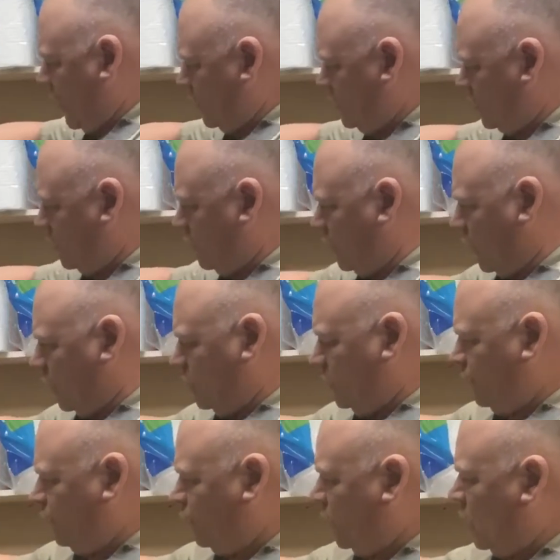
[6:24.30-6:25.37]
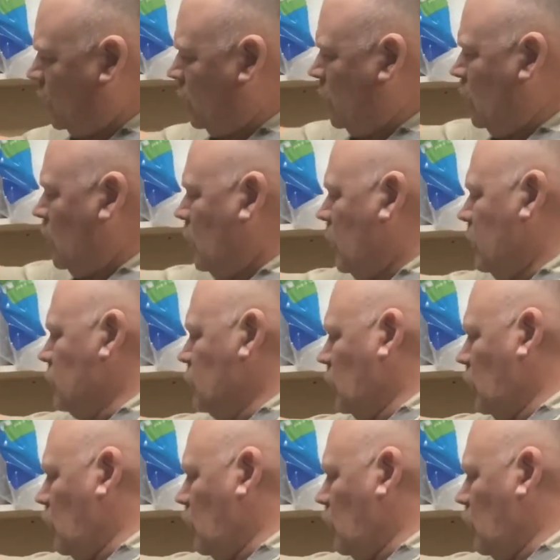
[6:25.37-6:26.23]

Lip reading: it there and drill